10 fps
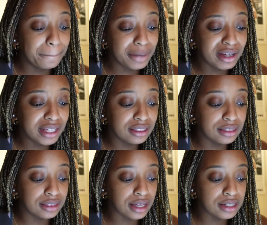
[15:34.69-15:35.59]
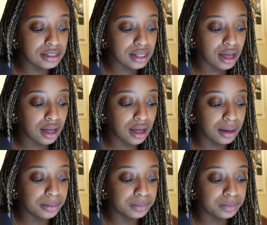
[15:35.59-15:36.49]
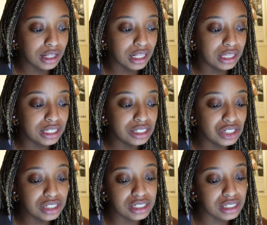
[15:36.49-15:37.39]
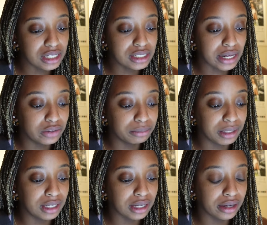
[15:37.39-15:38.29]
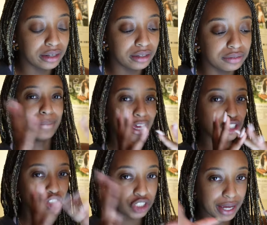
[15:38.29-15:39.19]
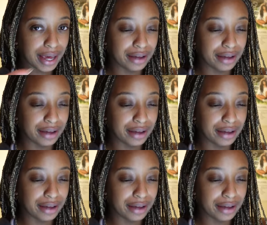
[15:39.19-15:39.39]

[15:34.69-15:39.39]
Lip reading: But this just does help me kind of mesh